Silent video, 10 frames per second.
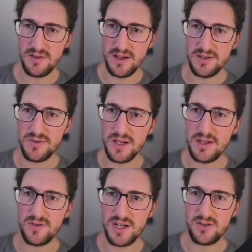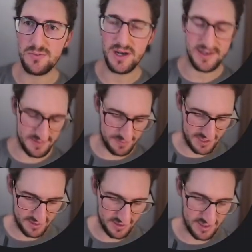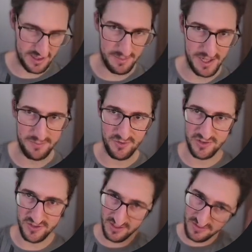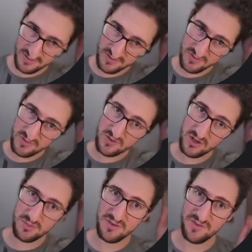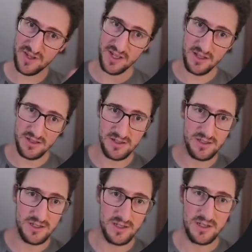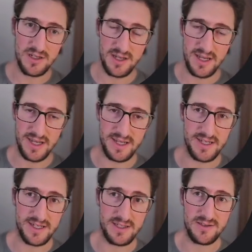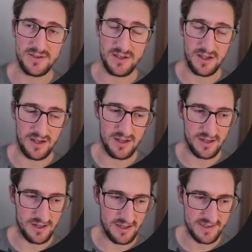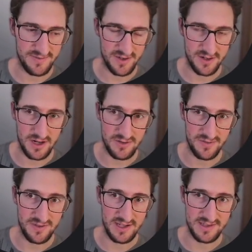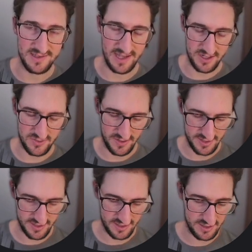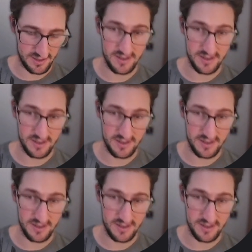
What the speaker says: literally try to pass the PyProject toml file, and let's figure out if that is actually